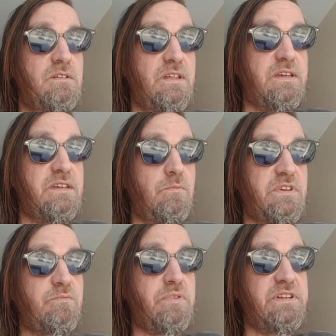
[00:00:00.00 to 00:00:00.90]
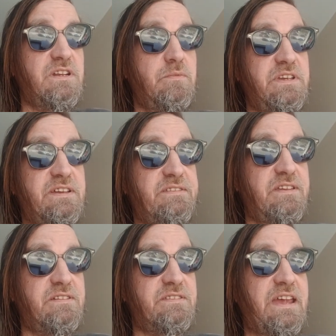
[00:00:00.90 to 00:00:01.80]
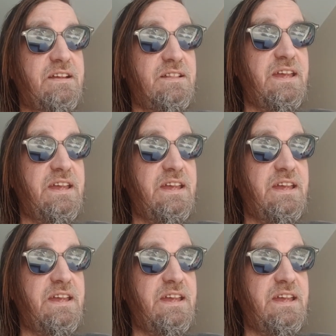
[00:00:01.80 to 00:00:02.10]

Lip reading: like him explaining to me exactly